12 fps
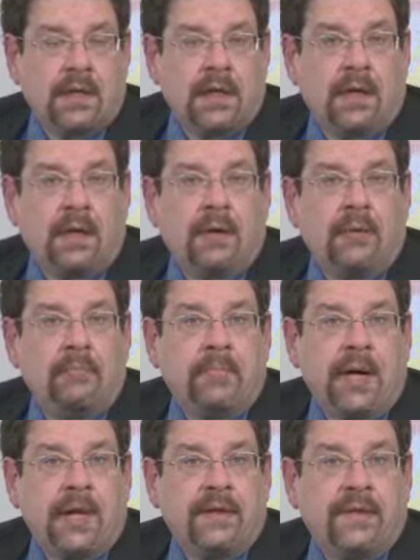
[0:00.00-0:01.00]

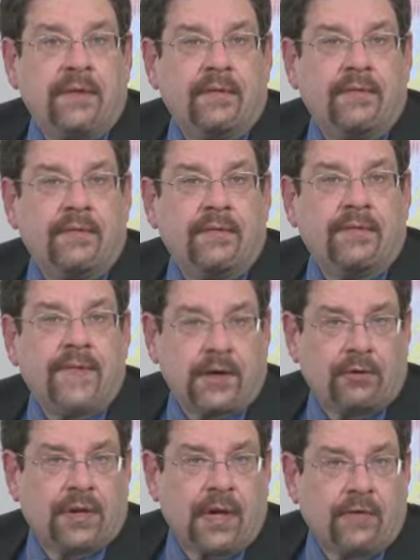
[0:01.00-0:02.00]
by the
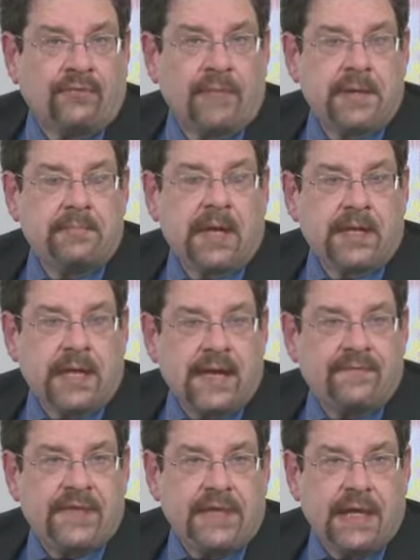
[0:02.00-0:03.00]
federal government, by the
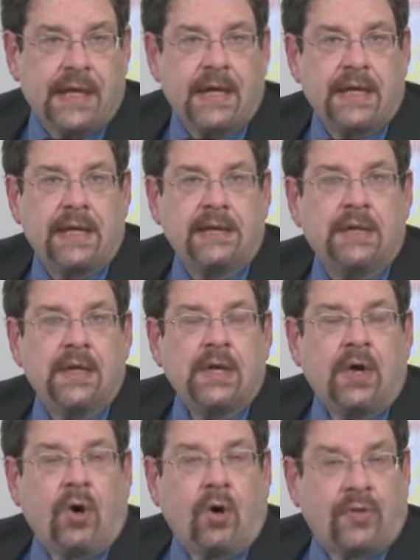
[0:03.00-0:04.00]
FDA, and
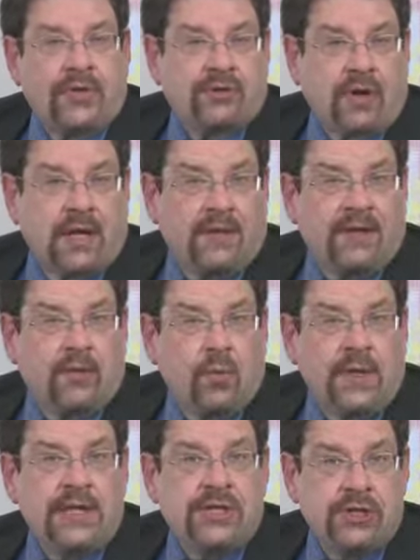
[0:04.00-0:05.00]
all the trials that
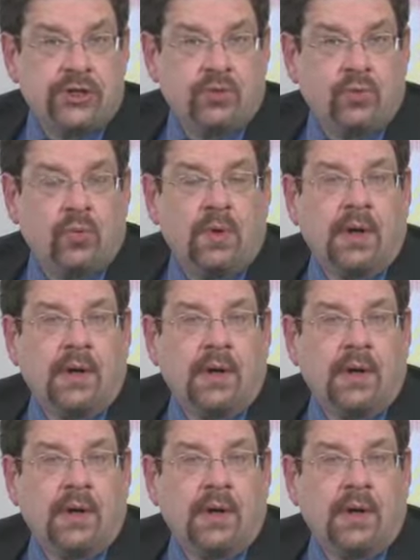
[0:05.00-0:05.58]
we do,